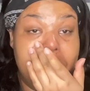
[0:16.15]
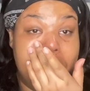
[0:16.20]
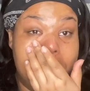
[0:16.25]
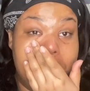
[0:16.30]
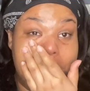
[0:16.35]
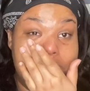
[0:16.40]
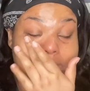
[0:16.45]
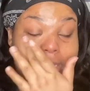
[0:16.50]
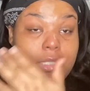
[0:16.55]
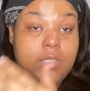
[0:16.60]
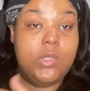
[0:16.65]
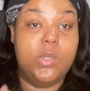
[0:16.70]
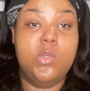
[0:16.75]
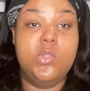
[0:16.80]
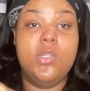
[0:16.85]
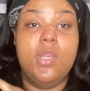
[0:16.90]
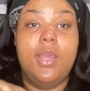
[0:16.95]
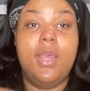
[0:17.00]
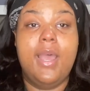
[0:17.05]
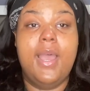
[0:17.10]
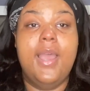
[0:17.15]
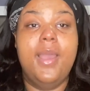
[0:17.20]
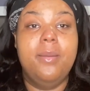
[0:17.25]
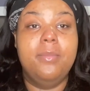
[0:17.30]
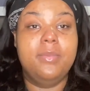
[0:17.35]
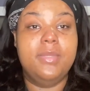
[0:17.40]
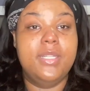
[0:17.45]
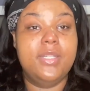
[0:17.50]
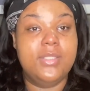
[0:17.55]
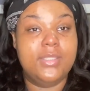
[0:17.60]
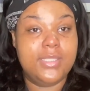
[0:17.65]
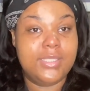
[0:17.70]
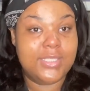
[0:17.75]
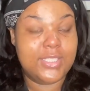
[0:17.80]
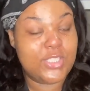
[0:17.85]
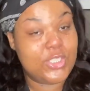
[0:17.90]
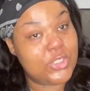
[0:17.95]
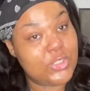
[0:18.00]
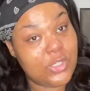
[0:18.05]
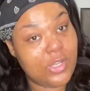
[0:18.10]
Because I told y'all, I'm literally
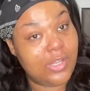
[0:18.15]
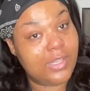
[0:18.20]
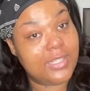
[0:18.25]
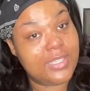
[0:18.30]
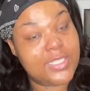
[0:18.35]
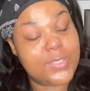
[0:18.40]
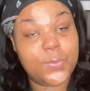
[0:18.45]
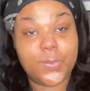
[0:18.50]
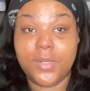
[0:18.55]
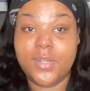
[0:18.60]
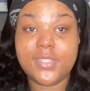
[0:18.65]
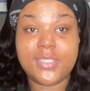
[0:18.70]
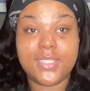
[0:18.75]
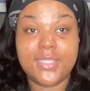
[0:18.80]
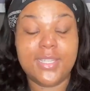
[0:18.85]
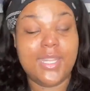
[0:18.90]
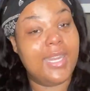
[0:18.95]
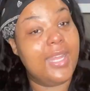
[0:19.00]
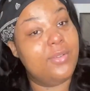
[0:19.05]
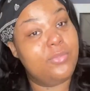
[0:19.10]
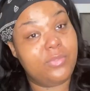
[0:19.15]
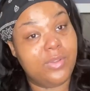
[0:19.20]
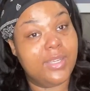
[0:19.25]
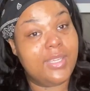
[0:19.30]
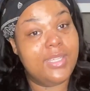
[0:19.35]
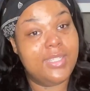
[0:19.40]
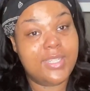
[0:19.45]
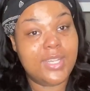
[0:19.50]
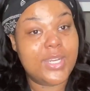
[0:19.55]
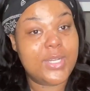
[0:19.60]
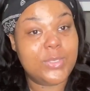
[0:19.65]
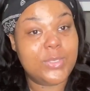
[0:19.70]
the strongest person that I fucking know.